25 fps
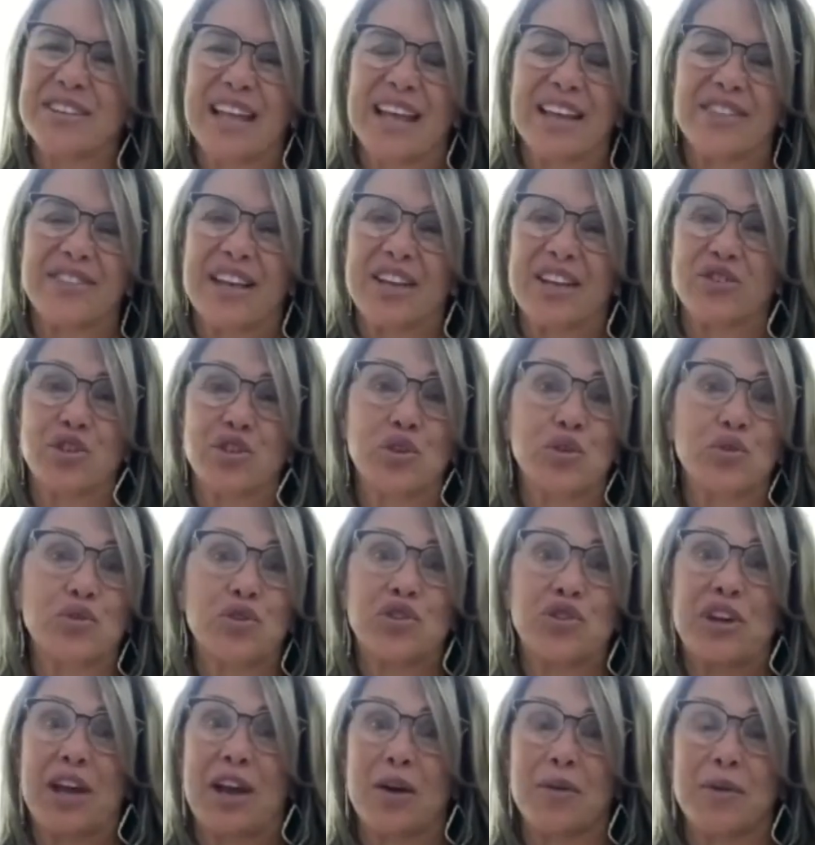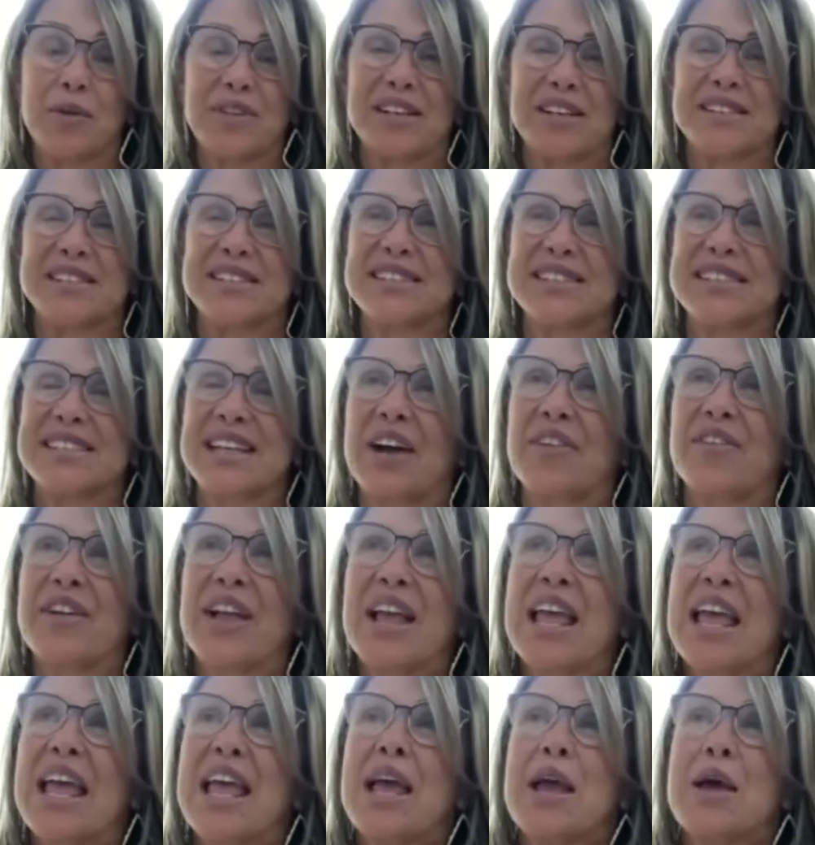that that you share with us and stuff
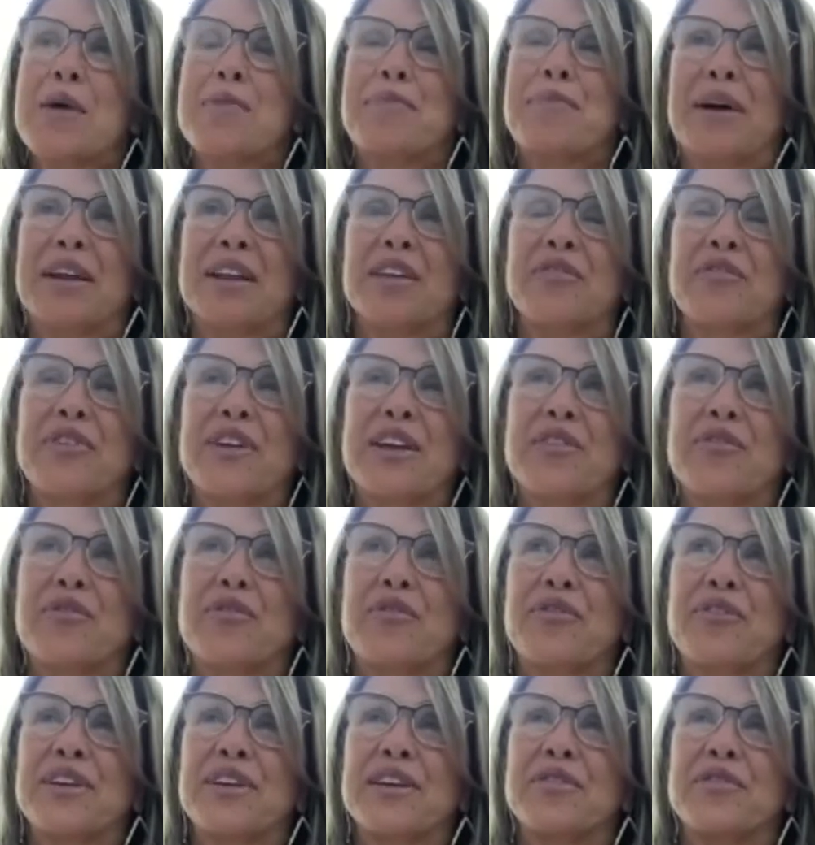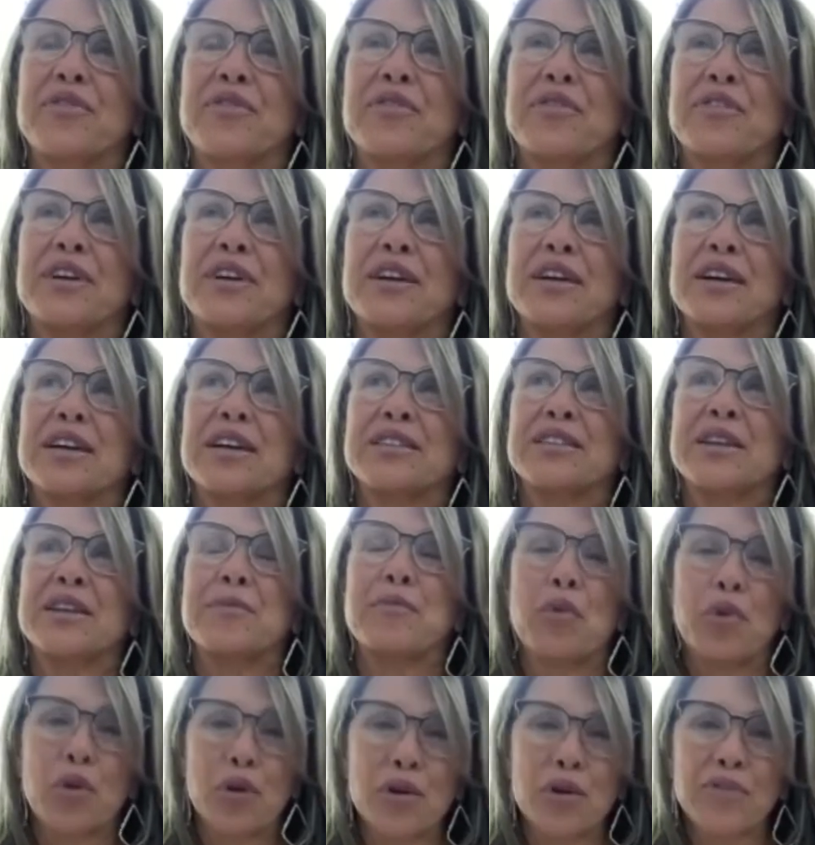but if if if the
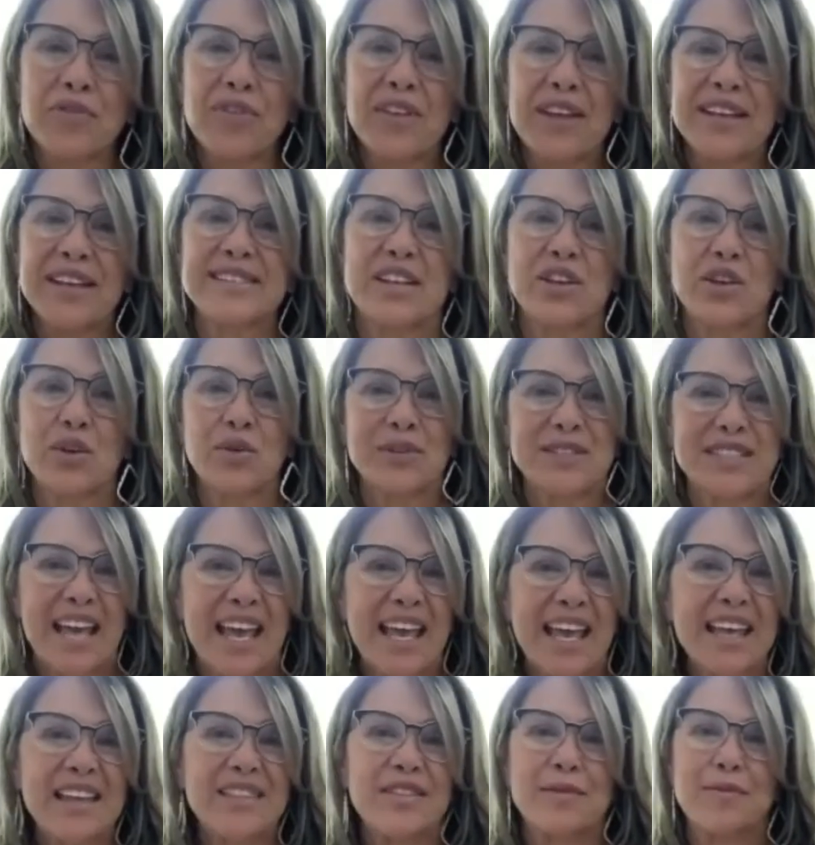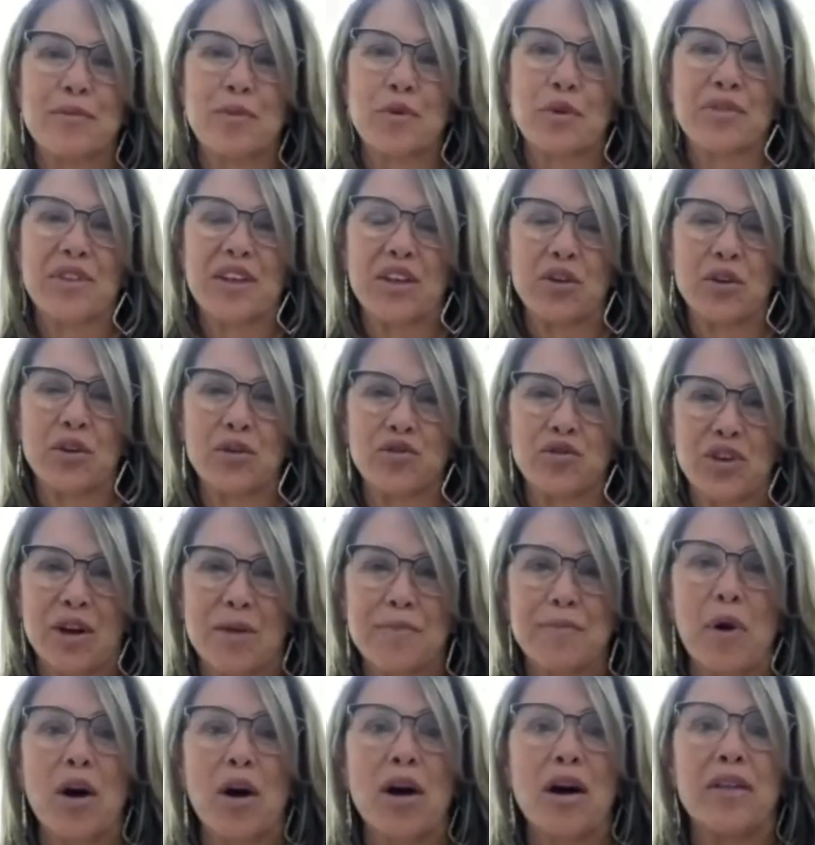more things that you attend, the more that you
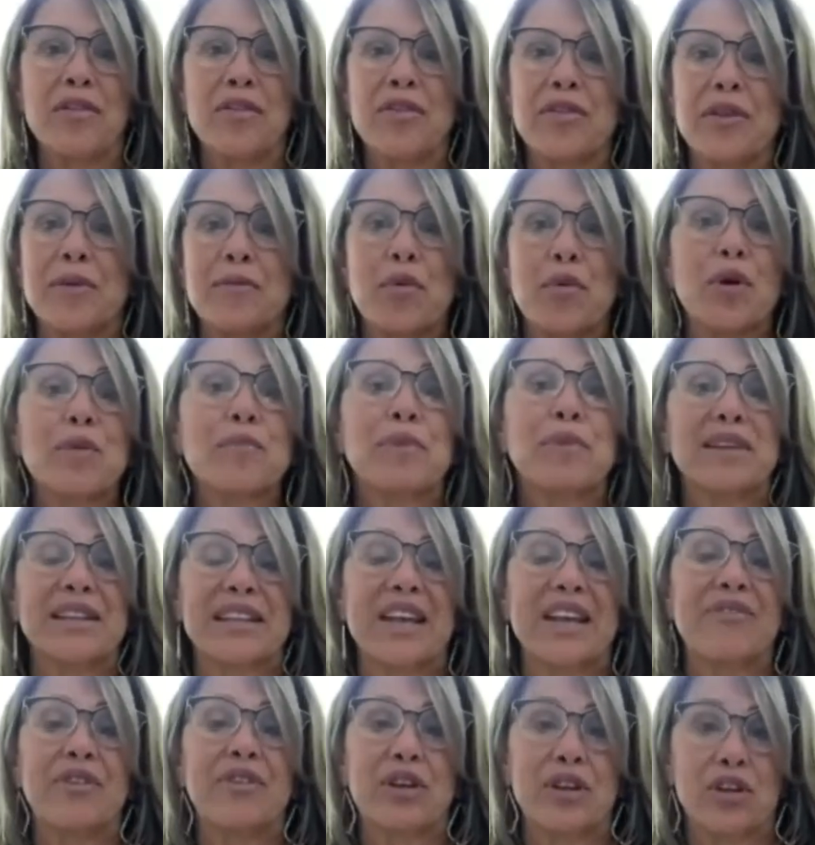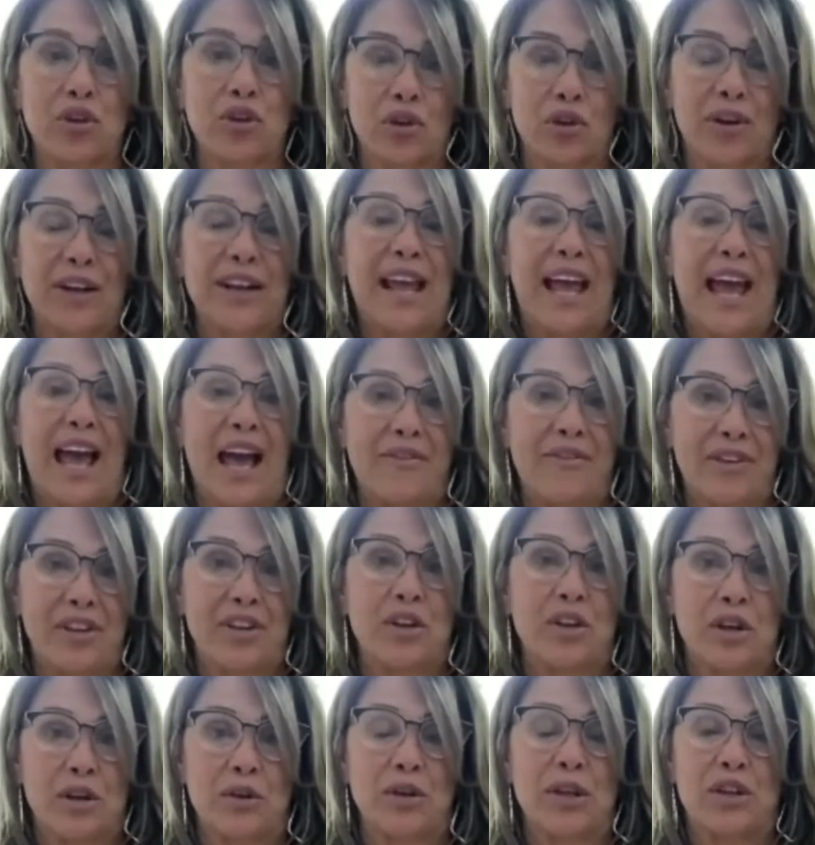jump on, the more belief you're going to have in,
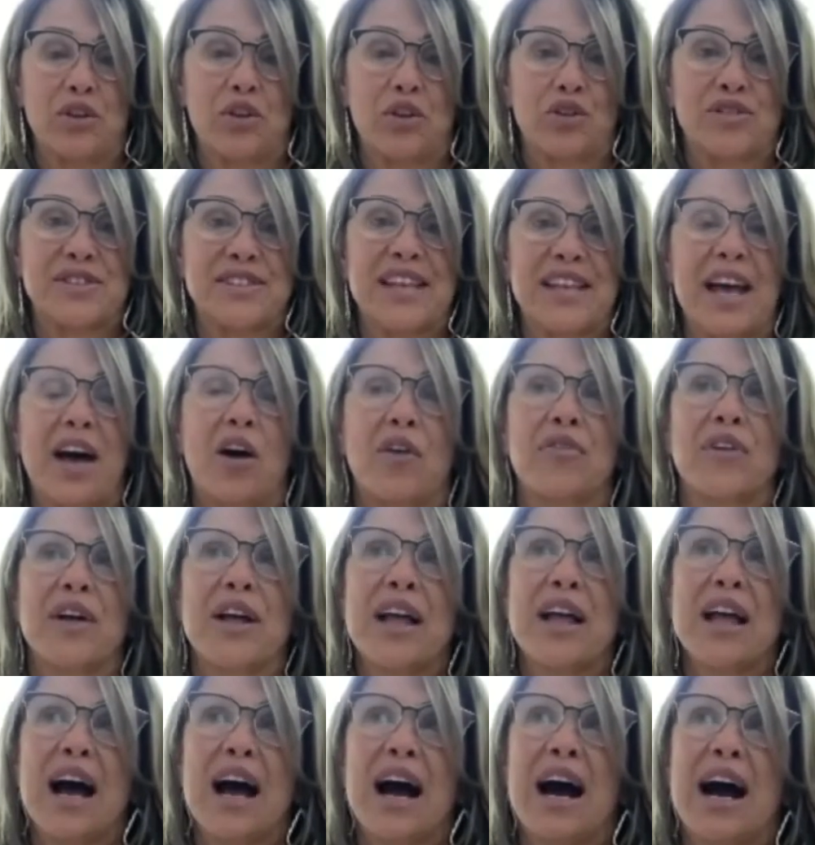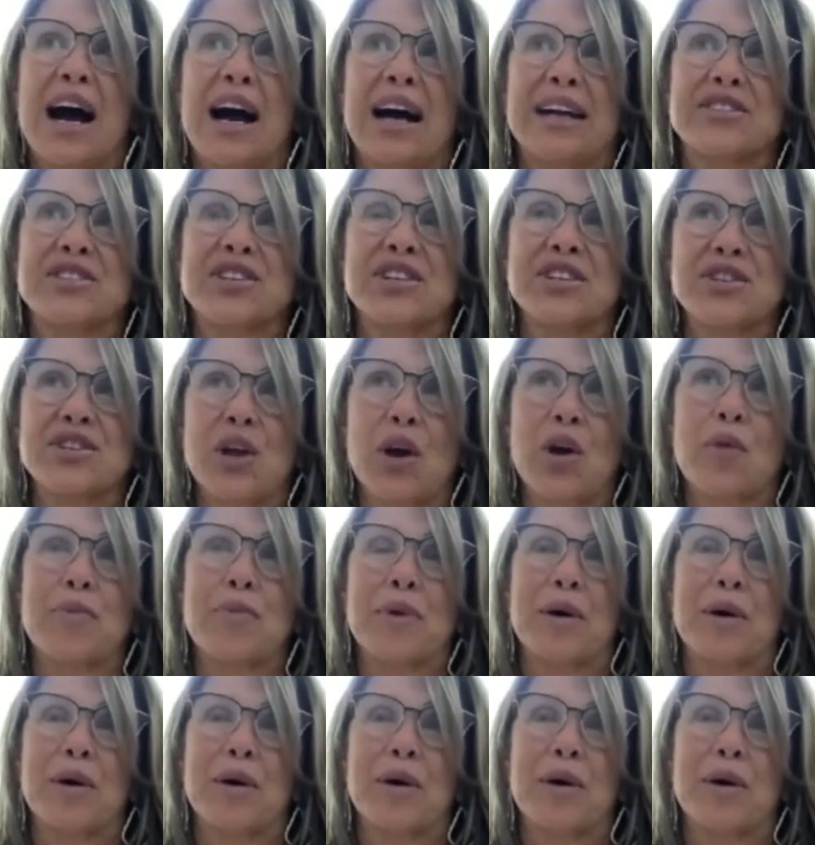in yourself uh, to know.